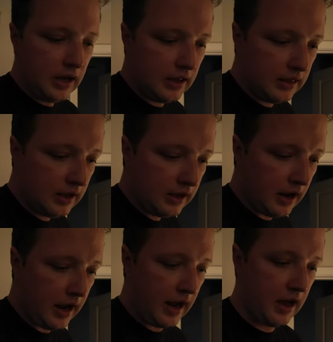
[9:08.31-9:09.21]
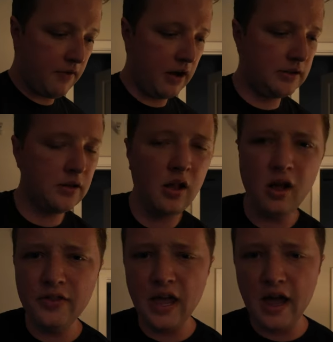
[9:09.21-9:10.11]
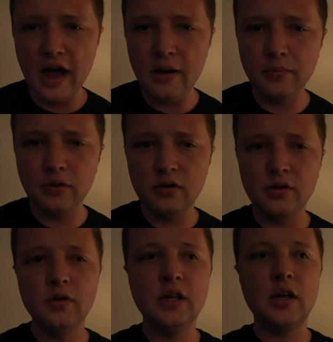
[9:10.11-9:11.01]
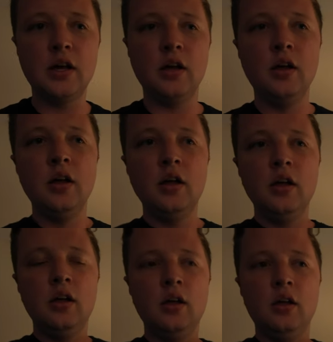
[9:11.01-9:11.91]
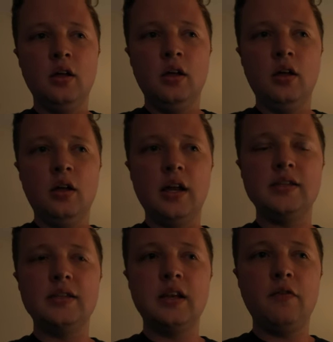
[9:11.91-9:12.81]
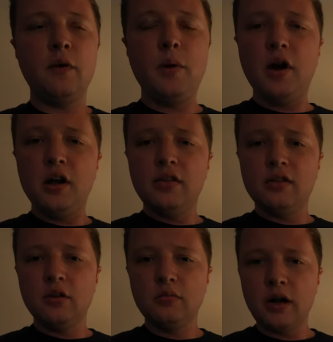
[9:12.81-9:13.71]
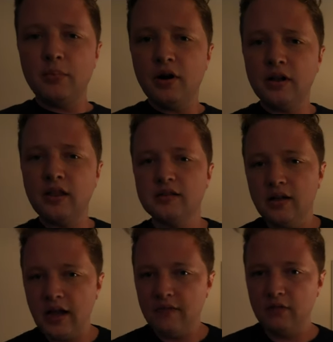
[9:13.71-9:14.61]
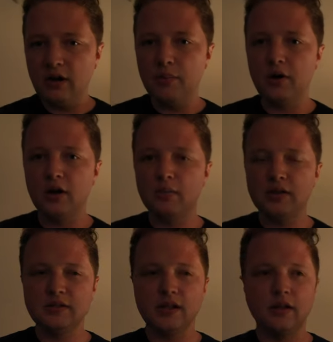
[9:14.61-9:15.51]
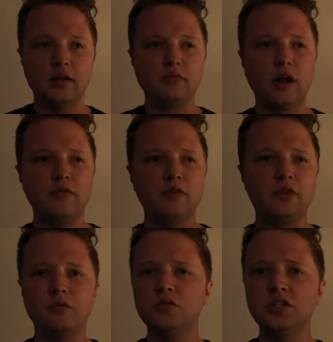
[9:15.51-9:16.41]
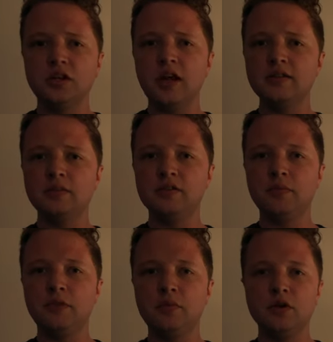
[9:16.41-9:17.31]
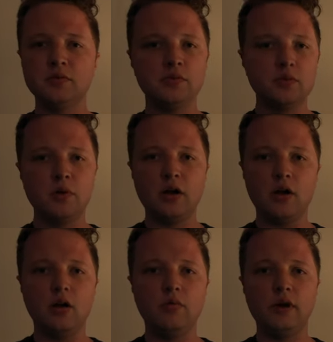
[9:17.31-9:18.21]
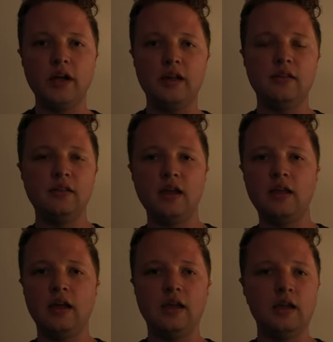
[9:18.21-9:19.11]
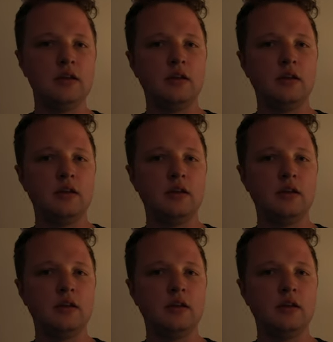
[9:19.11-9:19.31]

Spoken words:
And then I saw on the app they're doing it's a different party than the red party. They still have the red party, but it's like a revolutionize or something where you're supposed to wear all white and then they like